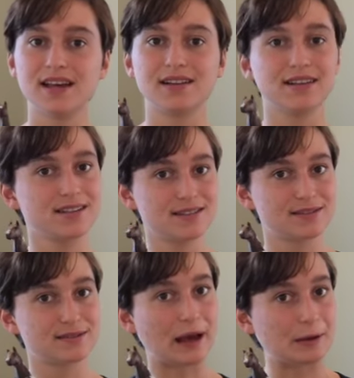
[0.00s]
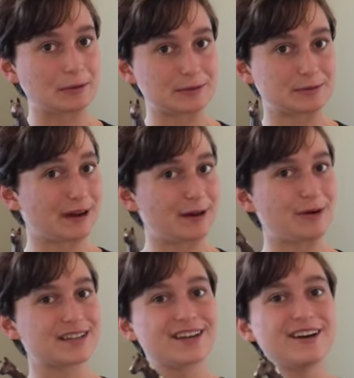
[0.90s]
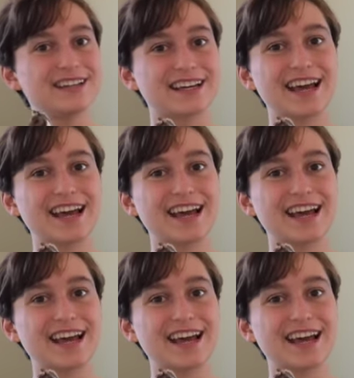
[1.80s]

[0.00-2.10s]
At least that was the way it was on the